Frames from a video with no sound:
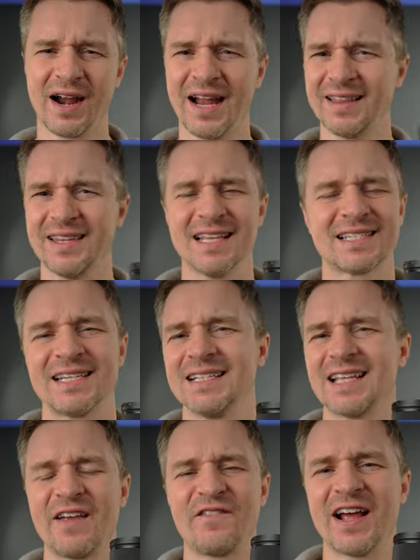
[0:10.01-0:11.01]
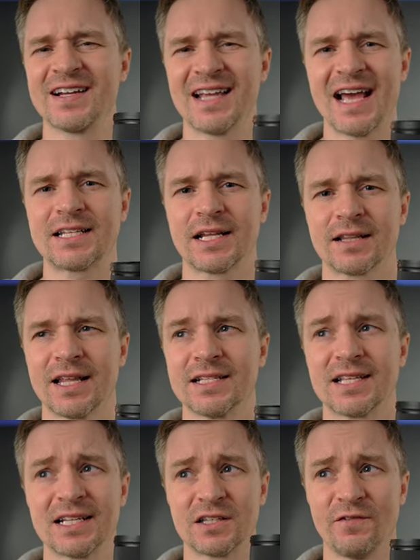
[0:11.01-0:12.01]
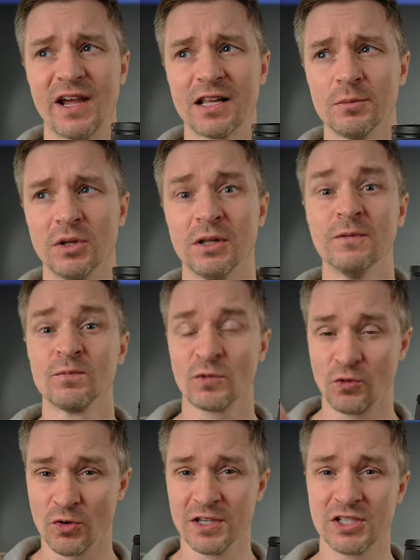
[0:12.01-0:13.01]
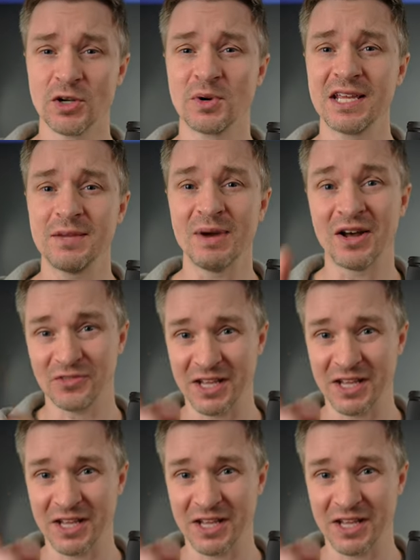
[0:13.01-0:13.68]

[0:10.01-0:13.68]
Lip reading: and this is a fantastic lens that's available for the Sony E-mount.